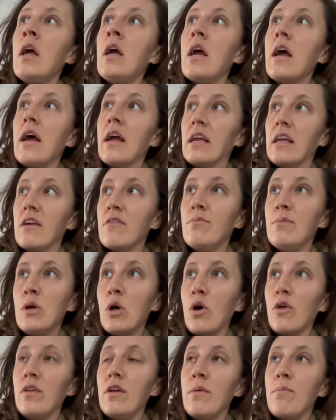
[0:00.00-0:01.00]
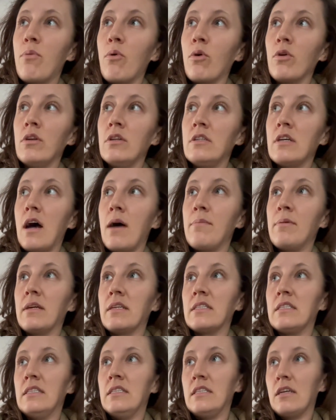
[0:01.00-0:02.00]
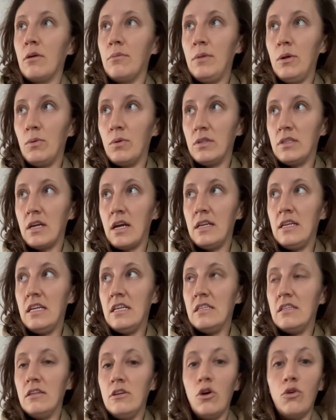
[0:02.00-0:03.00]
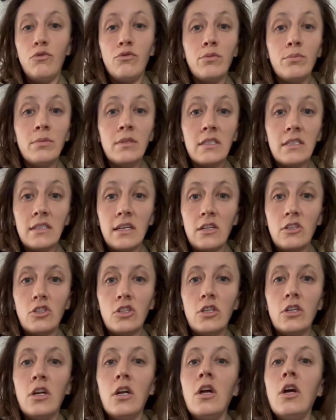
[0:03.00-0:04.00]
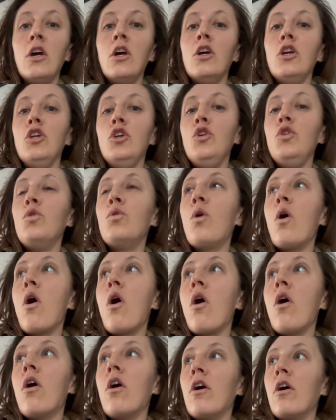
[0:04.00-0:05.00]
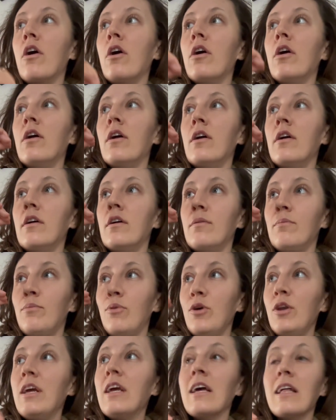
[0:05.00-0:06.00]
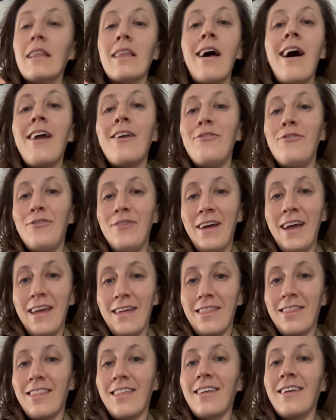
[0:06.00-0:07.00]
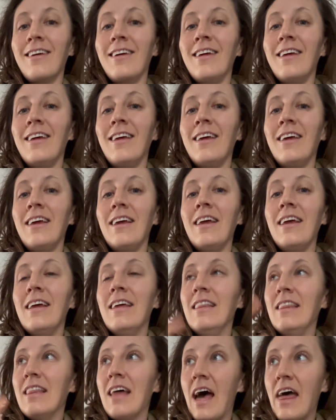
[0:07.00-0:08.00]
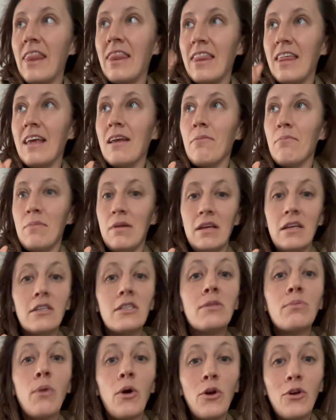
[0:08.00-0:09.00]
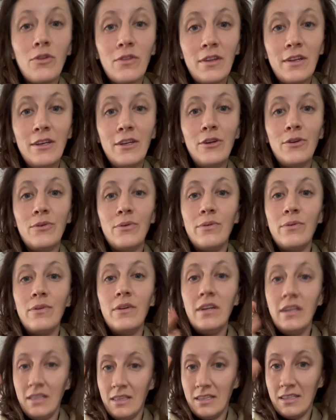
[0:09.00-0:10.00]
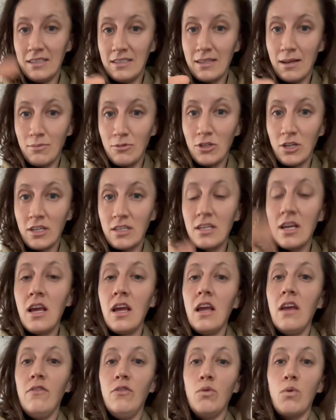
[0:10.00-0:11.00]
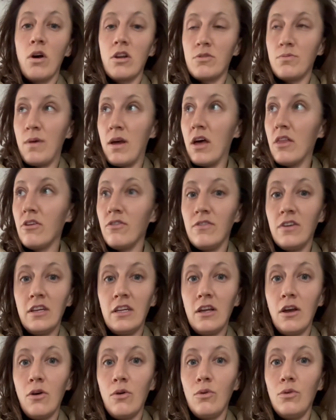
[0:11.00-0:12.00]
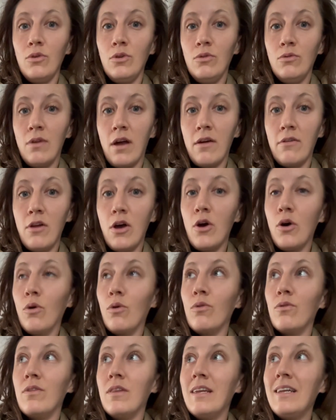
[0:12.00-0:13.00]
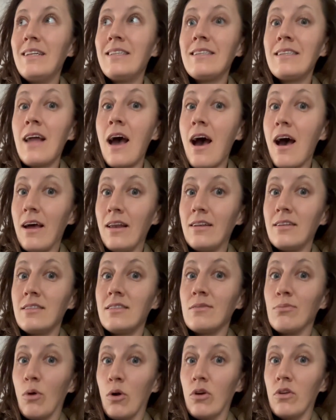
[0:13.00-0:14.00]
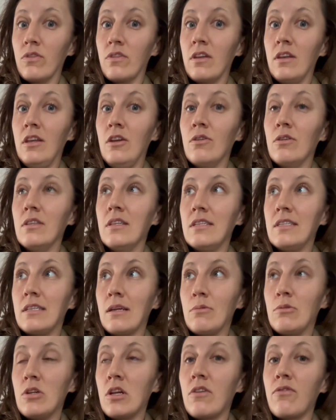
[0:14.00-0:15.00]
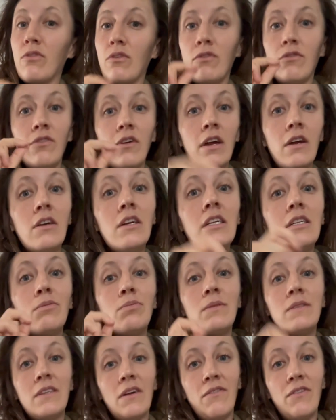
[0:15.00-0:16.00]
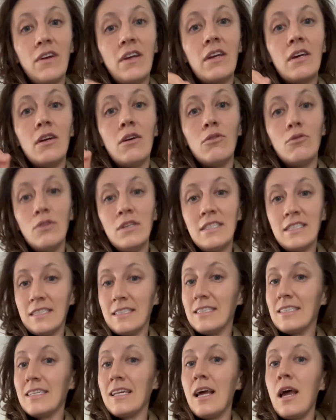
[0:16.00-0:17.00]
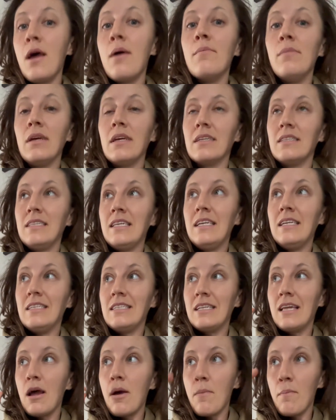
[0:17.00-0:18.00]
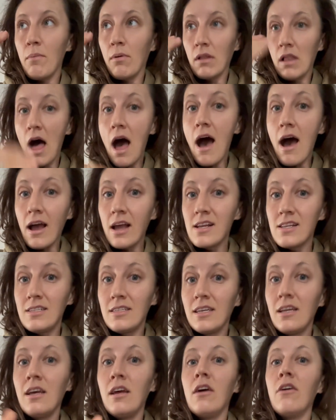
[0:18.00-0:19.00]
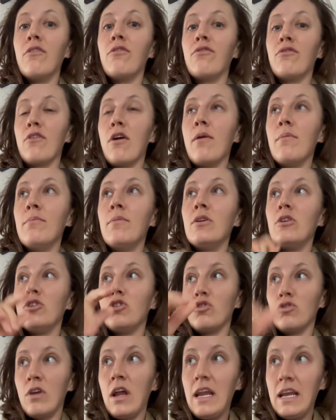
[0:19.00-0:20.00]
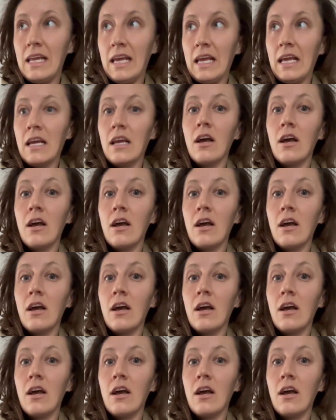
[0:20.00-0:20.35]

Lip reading: and give me all the important topics and tell me what I need to know from this lecture? You are putting a lot of faith in that thing being smarter than you in this subject. If you watch my other video, you now know that it's not smarter than you in this subject for very specific reasons, because it is blocked from training